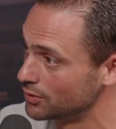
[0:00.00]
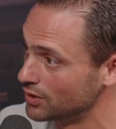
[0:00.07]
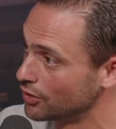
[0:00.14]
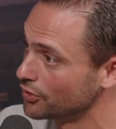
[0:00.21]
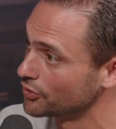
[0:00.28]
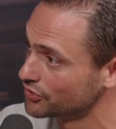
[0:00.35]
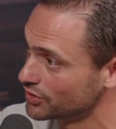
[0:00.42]
We
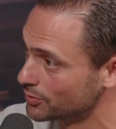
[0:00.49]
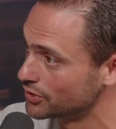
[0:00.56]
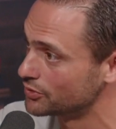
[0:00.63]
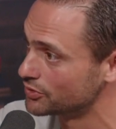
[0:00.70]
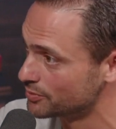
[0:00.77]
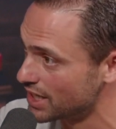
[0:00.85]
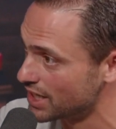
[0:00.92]
all know someone
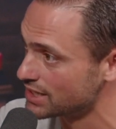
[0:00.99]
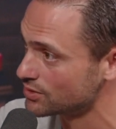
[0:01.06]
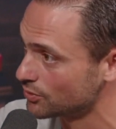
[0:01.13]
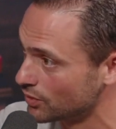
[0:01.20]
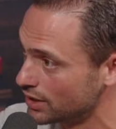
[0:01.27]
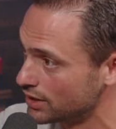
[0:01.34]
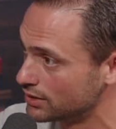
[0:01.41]
who's passed
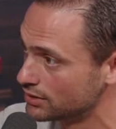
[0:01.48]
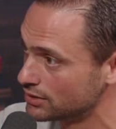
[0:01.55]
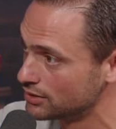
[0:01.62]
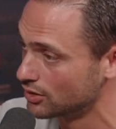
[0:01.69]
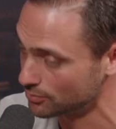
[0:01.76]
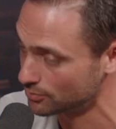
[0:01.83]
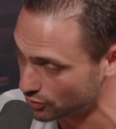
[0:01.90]
away,
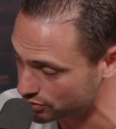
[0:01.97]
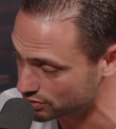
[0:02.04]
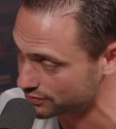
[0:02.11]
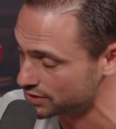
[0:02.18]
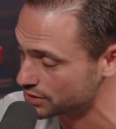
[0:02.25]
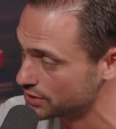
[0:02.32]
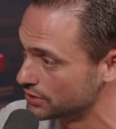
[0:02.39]
or most
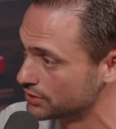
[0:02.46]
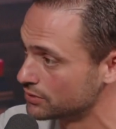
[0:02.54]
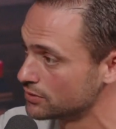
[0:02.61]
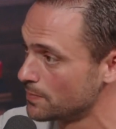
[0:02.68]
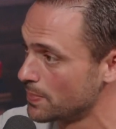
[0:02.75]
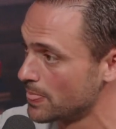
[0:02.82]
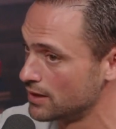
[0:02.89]
of us
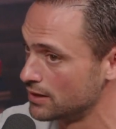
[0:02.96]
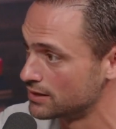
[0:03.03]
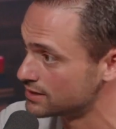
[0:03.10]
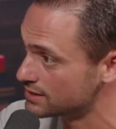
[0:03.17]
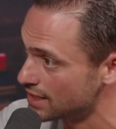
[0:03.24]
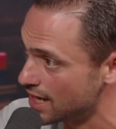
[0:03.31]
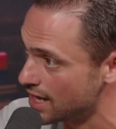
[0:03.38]
do.
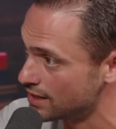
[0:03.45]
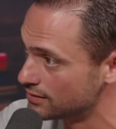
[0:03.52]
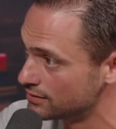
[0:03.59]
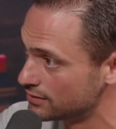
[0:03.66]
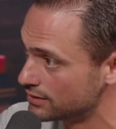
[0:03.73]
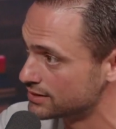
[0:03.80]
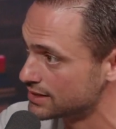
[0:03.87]
It's
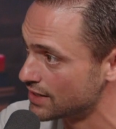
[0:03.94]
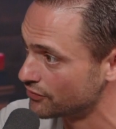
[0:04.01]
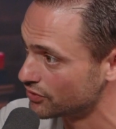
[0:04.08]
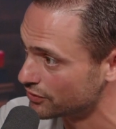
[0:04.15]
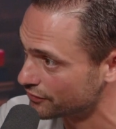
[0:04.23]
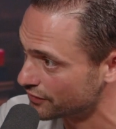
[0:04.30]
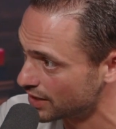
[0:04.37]
sad. It's sad
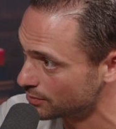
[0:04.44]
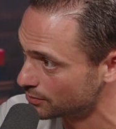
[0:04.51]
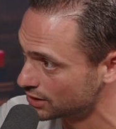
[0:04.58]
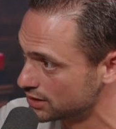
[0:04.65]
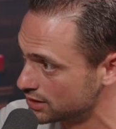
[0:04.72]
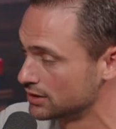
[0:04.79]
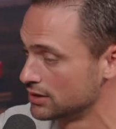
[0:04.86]
for the
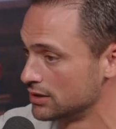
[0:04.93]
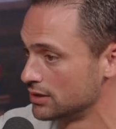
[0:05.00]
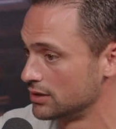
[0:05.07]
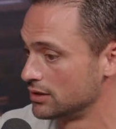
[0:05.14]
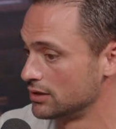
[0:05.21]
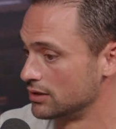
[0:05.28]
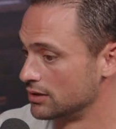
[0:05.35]
family,
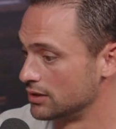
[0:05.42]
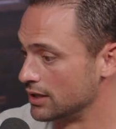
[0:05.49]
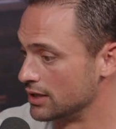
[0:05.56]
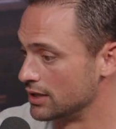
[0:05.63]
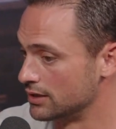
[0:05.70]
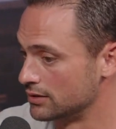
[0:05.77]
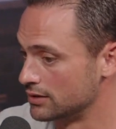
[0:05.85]

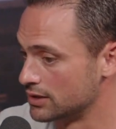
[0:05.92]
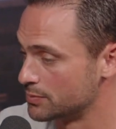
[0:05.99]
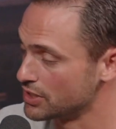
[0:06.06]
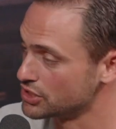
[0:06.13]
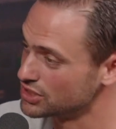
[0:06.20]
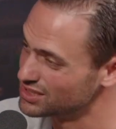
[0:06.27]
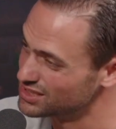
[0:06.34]
and
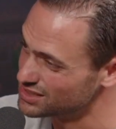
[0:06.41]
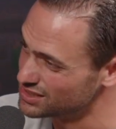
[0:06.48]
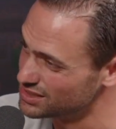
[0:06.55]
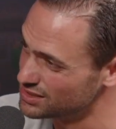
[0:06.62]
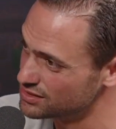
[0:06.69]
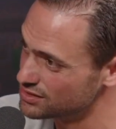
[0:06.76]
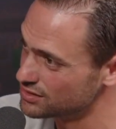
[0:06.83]
especially
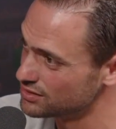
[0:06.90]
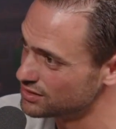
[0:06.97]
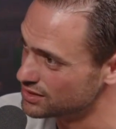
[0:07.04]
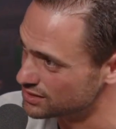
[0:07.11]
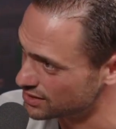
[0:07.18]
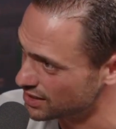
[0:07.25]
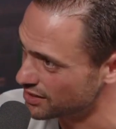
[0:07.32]
disease.
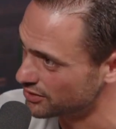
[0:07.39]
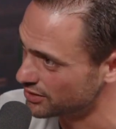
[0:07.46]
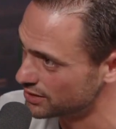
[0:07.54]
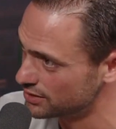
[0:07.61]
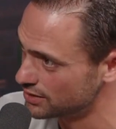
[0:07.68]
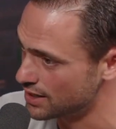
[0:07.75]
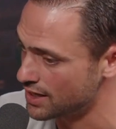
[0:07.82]
It's
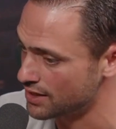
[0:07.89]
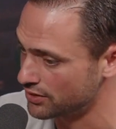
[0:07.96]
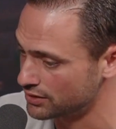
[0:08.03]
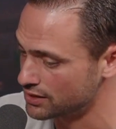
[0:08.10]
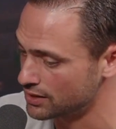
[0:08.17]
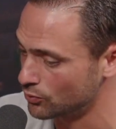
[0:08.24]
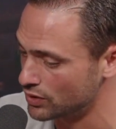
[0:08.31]
scary. And I
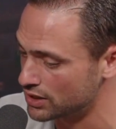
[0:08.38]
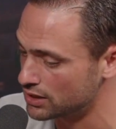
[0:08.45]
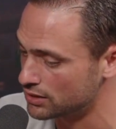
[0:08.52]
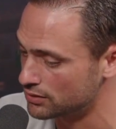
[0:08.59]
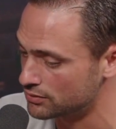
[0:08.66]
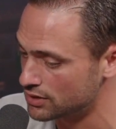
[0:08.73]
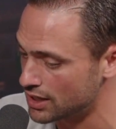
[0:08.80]
think that we
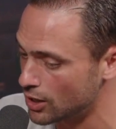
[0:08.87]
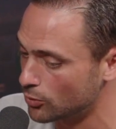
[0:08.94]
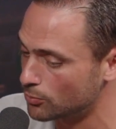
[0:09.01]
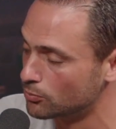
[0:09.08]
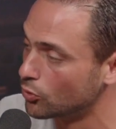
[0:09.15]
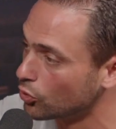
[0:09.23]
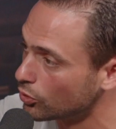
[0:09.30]
can
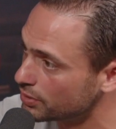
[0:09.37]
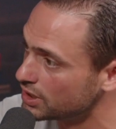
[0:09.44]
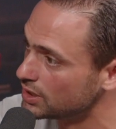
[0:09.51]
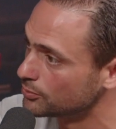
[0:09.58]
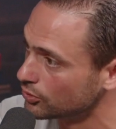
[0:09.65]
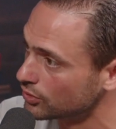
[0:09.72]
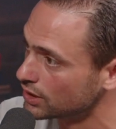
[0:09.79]
help more
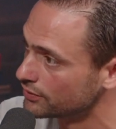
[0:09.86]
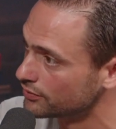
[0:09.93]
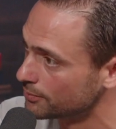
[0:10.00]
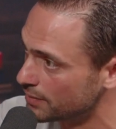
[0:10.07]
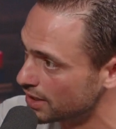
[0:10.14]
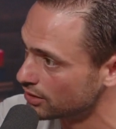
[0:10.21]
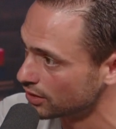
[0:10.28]
people live
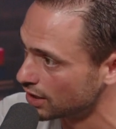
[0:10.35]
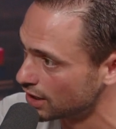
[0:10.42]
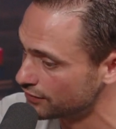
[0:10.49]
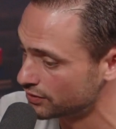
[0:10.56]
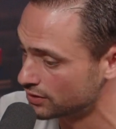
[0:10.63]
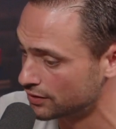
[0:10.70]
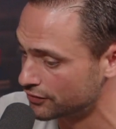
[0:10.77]
a better
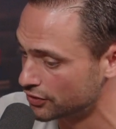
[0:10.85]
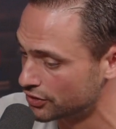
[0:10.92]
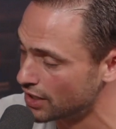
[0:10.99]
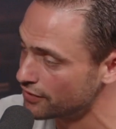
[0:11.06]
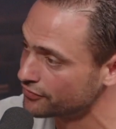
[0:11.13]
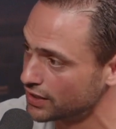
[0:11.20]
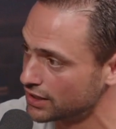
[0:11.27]
life. And if you're
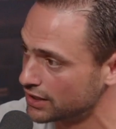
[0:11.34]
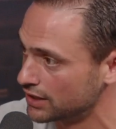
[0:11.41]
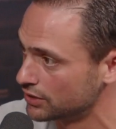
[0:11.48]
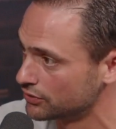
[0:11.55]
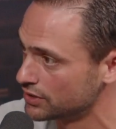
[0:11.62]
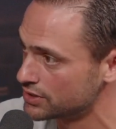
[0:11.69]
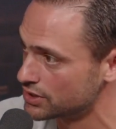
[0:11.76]
not fighting
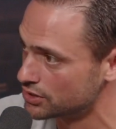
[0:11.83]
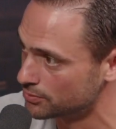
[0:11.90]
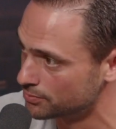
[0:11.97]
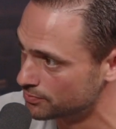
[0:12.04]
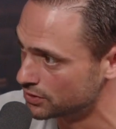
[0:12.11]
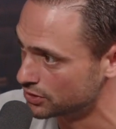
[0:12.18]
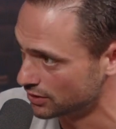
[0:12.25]
illness
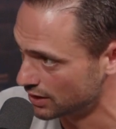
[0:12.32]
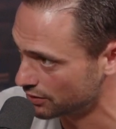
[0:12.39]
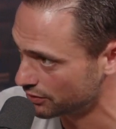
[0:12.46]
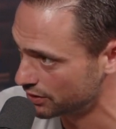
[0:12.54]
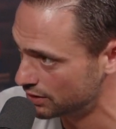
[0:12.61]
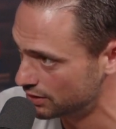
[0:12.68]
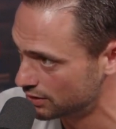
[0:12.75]
and you're
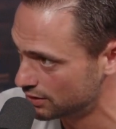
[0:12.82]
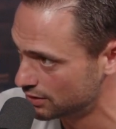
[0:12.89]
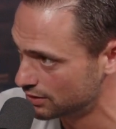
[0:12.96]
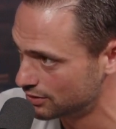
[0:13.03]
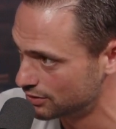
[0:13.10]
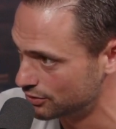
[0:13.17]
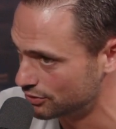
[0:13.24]
healthy,
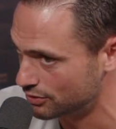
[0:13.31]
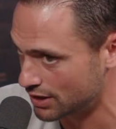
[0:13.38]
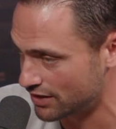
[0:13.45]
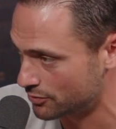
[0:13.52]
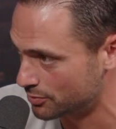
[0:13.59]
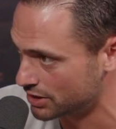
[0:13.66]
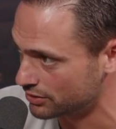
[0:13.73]
you can
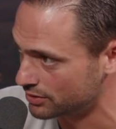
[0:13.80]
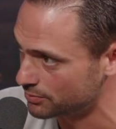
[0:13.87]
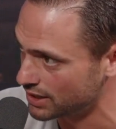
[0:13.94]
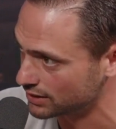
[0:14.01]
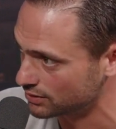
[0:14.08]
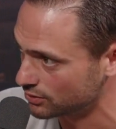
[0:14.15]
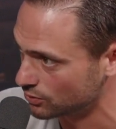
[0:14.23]
have a bigger
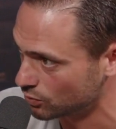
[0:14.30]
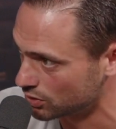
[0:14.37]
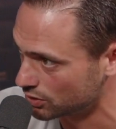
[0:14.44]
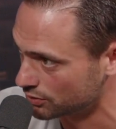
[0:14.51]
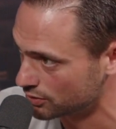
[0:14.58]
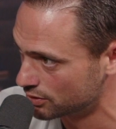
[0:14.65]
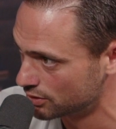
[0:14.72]
impact in the
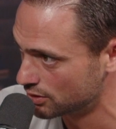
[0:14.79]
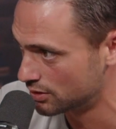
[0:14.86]
world.